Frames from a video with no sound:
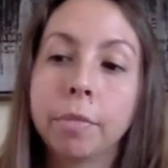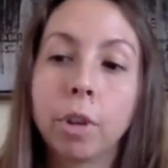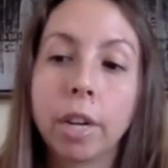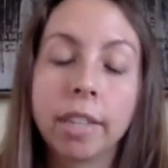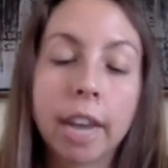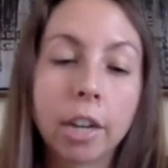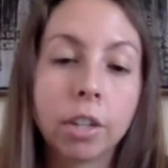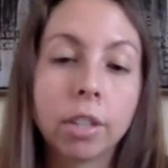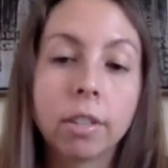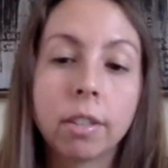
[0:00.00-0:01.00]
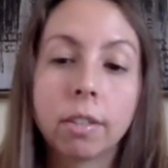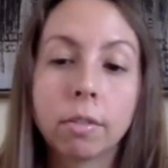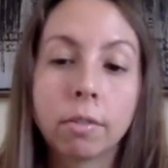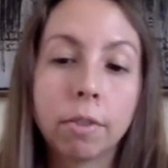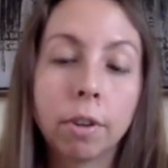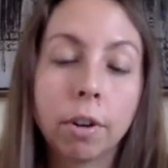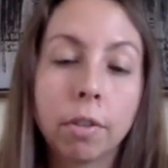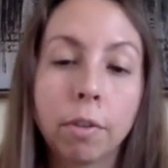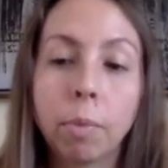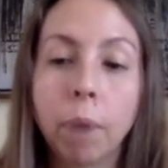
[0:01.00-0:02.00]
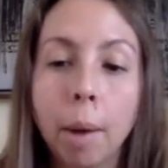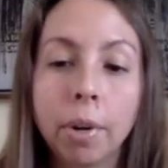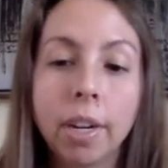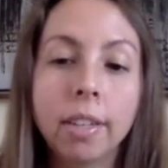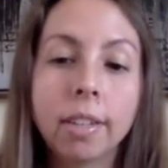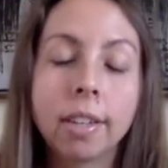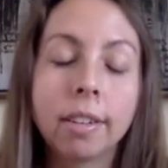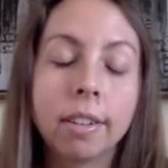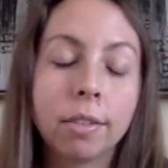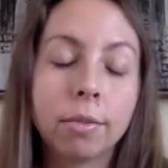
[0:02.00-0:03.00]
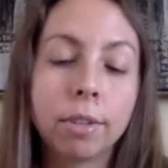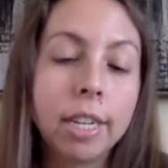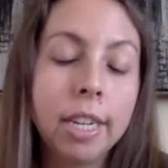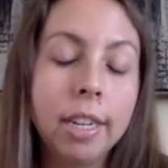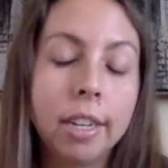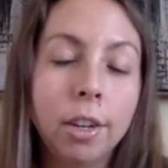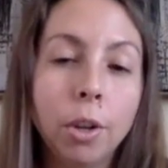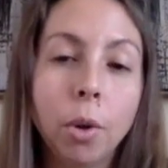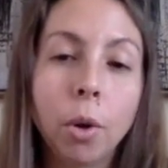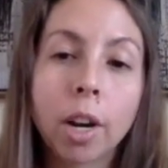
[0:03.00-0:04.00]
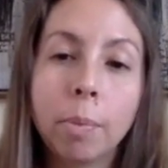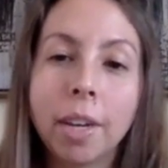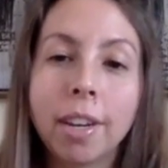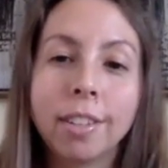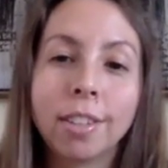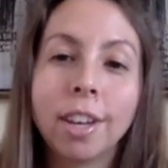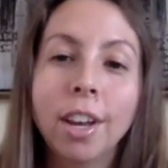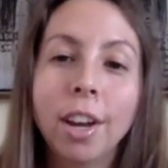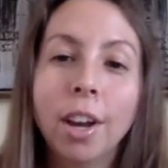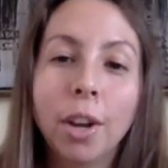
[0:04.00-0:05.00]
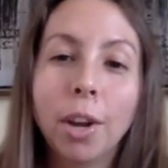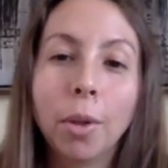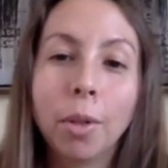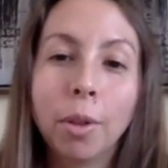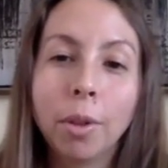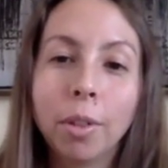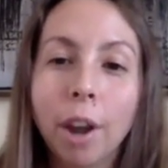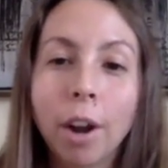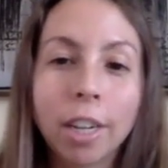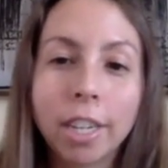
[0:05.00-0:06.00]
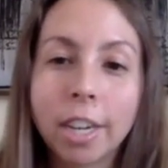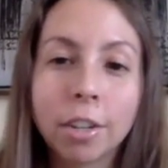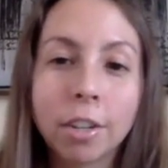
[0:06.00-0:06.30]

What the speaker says: transactions for properties. And it's really neat in New York because, the architecture